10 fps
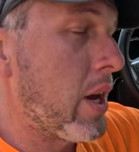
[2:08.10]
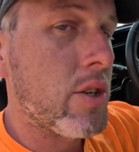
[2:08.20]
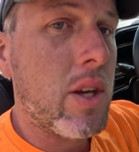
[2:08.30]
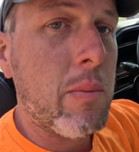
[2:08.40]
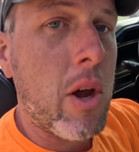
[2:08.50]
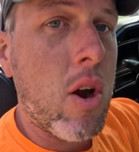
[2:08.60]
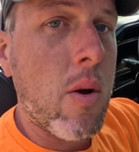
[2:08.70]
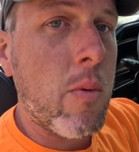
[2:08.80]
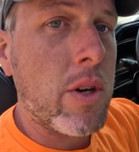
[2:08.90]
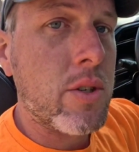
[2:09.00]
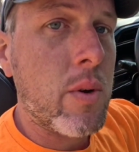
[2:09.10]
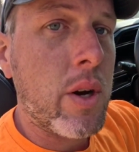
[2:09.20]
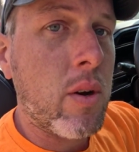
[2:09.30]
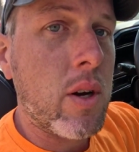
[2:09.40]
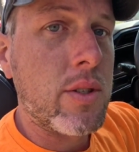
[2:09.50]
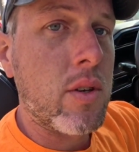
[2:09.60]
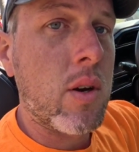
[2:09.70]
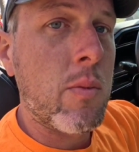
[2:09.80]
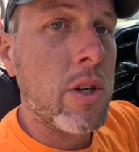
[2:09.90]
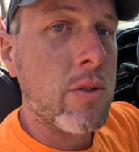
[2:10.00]
when I actually have my arm rested right across the
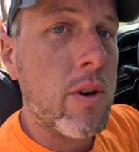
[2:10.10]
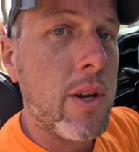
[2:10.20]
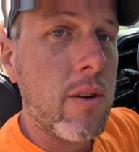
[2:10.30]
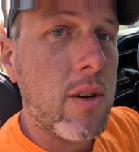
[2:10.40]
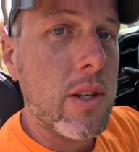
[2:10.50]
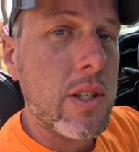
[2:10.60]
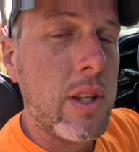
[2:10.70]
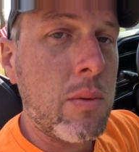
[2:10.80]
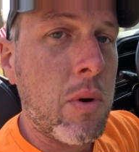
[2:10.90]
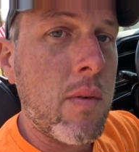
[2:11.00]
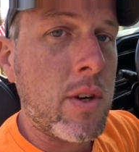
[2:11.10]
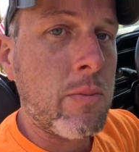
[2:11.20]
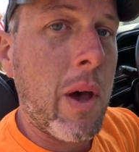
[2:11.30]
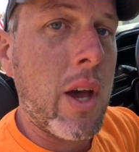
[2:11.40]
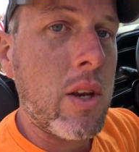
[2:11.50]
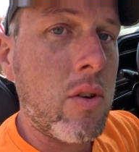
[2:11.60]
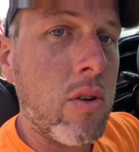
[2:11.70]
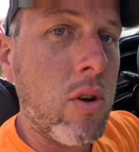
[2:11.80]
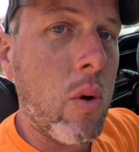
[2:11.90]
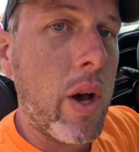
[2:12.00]
armrest right here, it's at the perfect spot. You
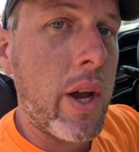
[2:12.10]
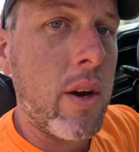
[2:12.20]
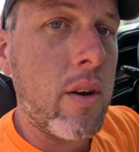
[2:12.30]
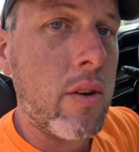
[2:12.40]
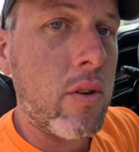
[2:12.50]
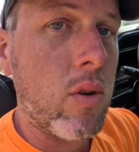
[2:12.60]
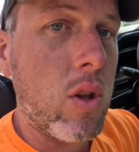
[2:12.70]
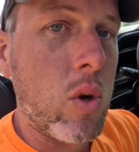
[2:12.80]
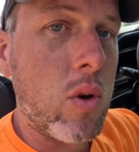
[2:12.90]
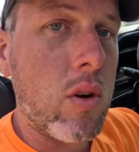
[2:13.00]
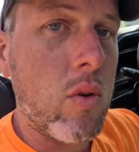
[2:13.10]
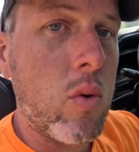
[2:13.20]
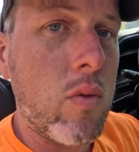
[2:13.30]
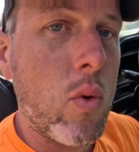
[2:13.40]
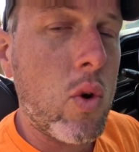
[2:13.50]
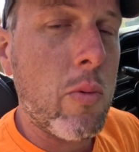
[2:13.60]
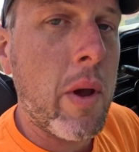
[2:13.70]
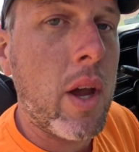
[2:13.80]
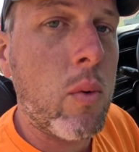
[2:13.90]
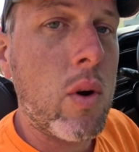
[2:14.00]
could go higher, could go lower, or forward or
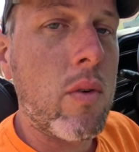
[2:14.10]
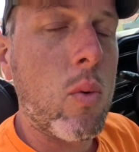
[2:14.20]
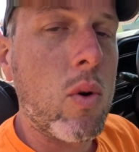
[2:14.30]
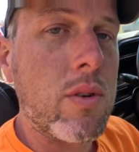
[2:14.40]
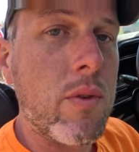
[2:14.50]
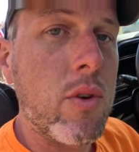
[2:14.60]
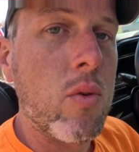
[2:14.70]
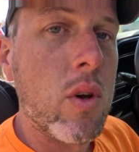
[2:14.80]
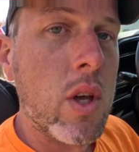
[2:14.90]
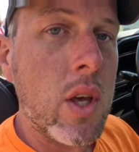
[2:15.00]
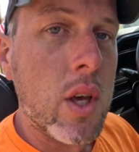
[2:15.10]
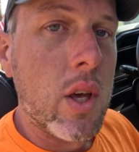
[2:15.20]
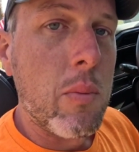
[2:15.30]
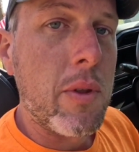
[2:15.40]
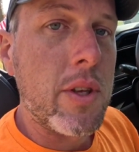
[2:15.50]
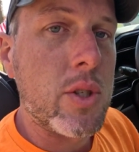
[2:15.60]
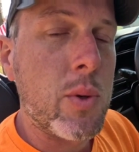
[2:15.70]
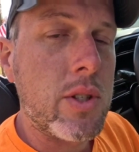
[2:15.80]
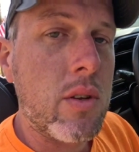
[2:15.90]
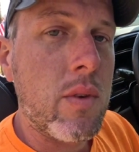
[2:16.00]
back, wherever it works for you. But this is
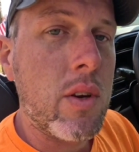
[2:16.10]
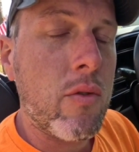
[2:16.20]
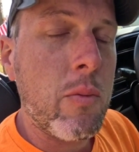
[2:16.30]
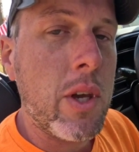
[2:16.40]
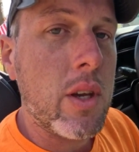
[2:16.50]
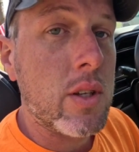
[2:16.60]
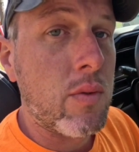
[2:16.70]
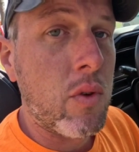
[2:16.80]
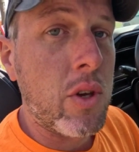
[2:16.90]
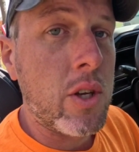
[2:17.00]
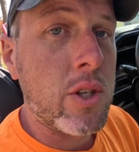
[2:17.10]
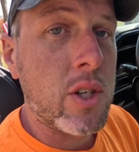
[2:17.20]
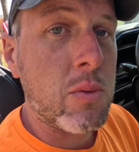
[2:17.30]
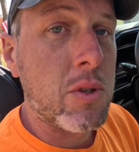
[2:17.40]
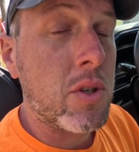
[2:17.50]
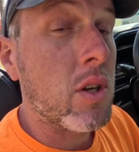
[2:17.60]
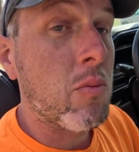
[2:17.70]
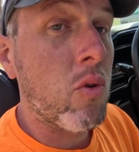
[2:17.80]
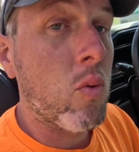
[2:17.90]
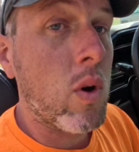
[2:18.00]
what's convenient for me. It's fully adjustable, so you
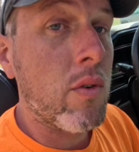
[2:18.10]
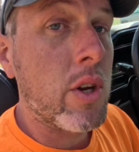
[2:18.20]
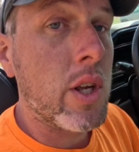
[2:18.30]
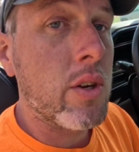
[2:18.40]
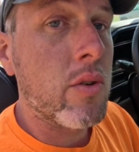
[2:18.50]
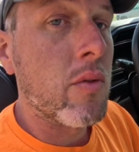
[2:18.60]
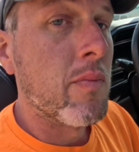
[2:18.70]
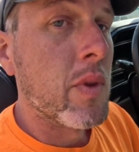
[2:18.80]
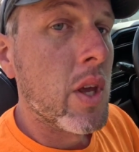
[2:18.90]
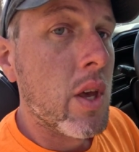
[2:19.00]
can move it wherever you need to.